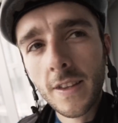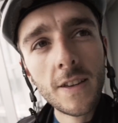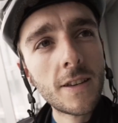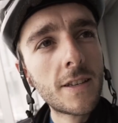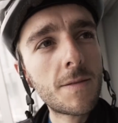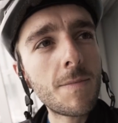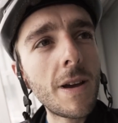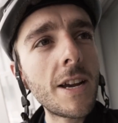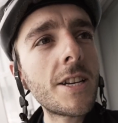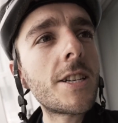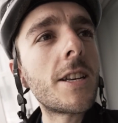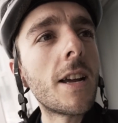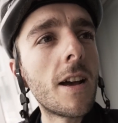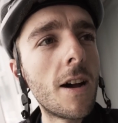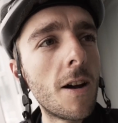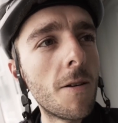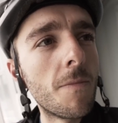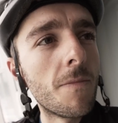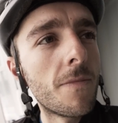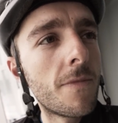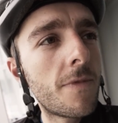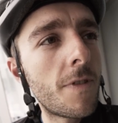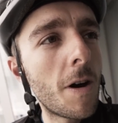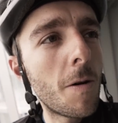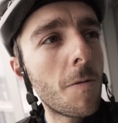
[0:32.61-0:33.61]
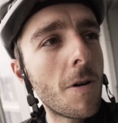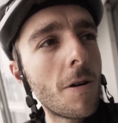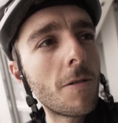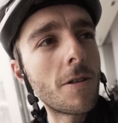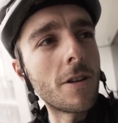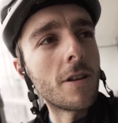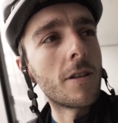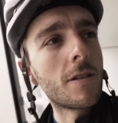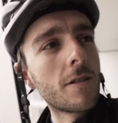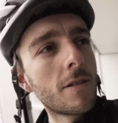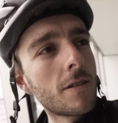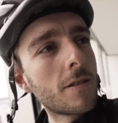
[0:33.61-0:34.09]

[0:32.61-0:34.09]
Smashed it home, felt well good.